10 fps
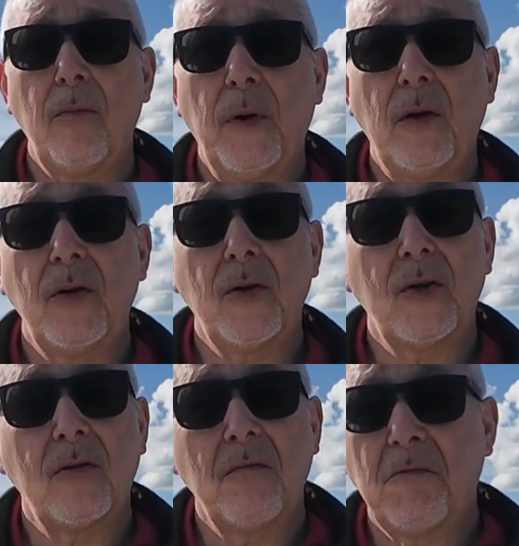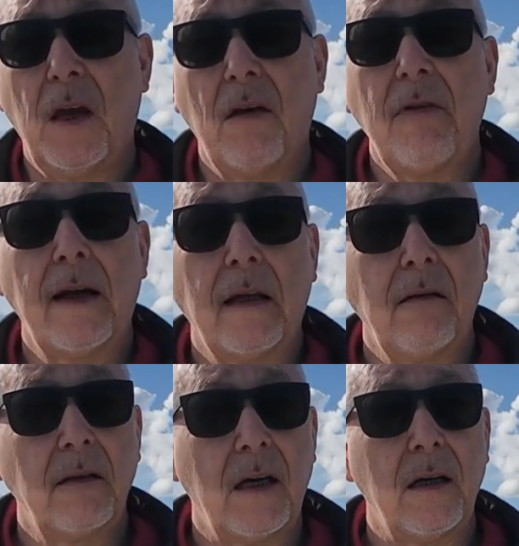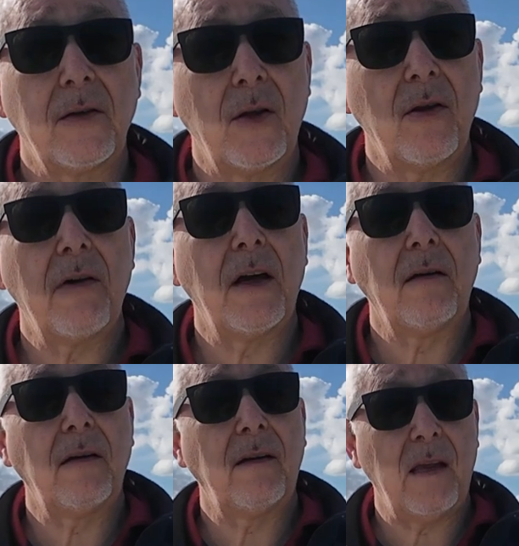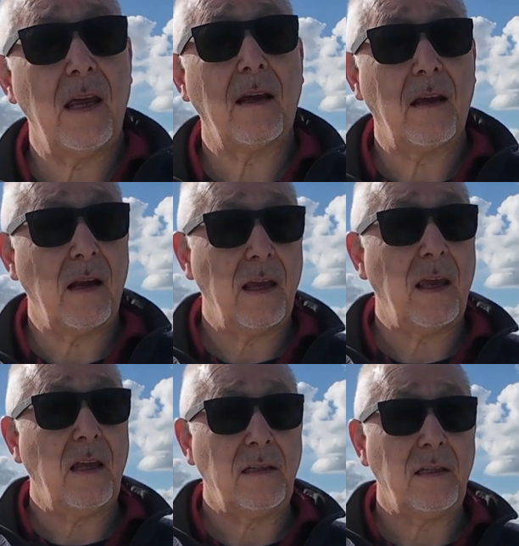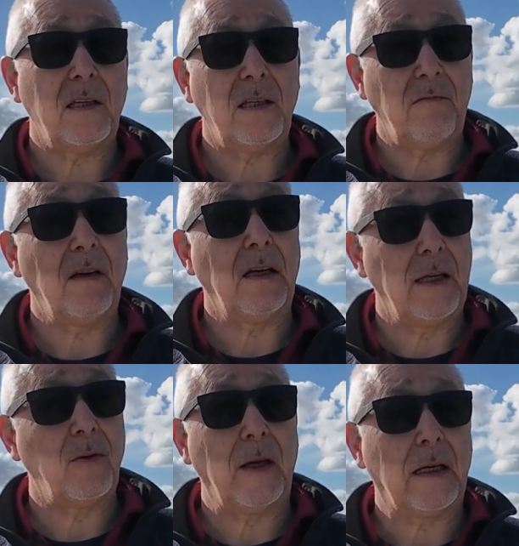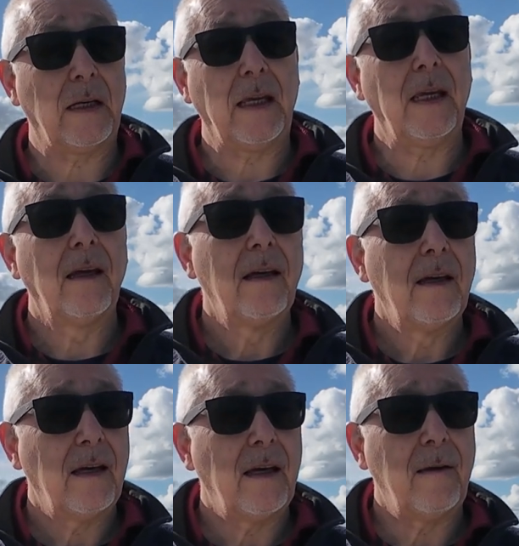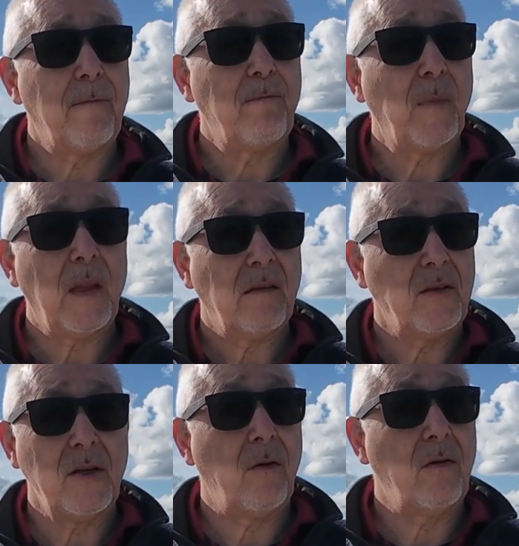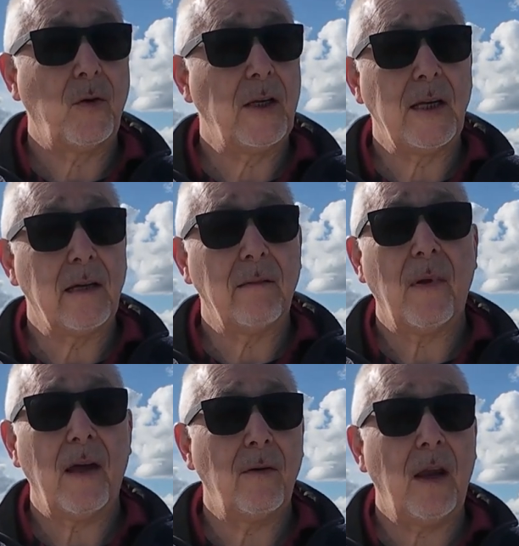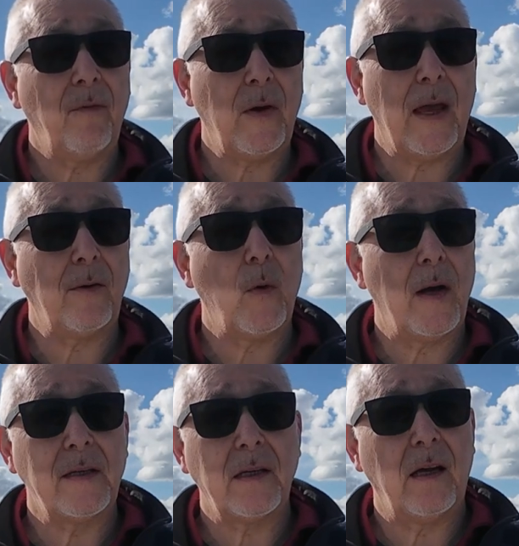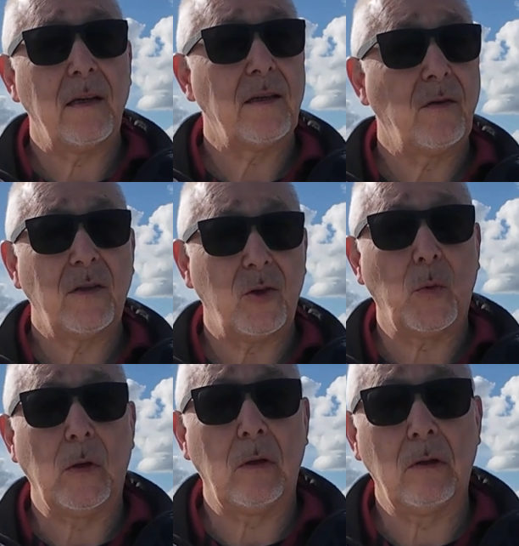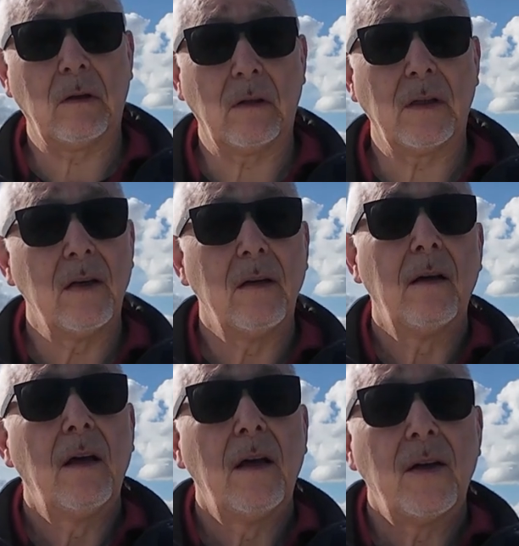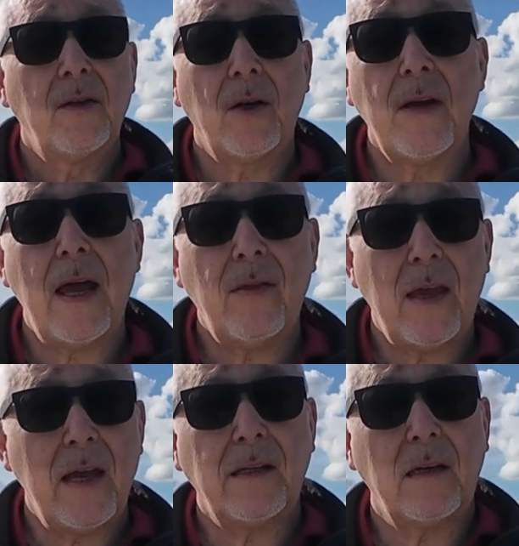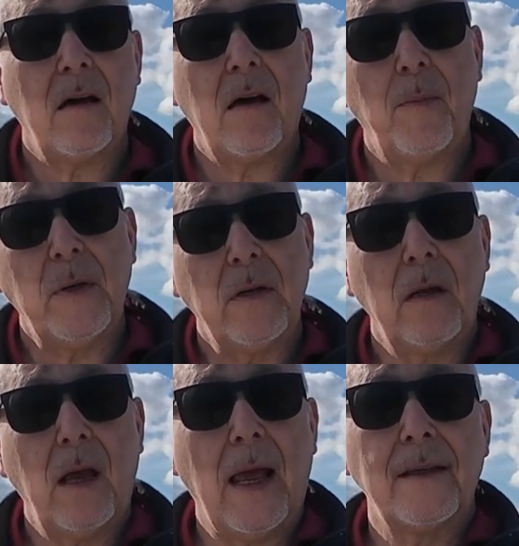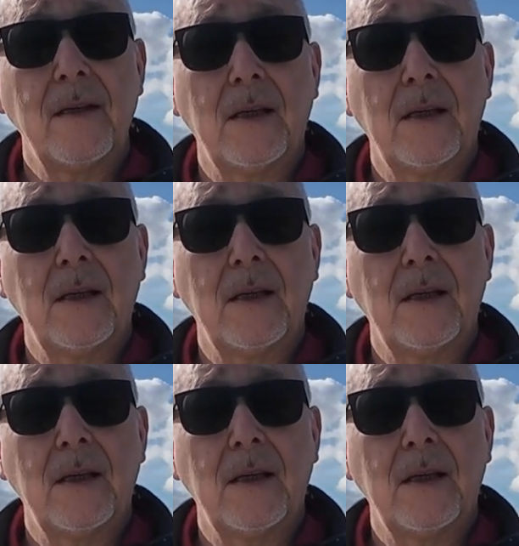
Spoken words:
because running tyres on the road, they're going to get dirty really quickly. There's no avoiding it, and if we had white tyres, it just wouldn't look good. So now they add carbon and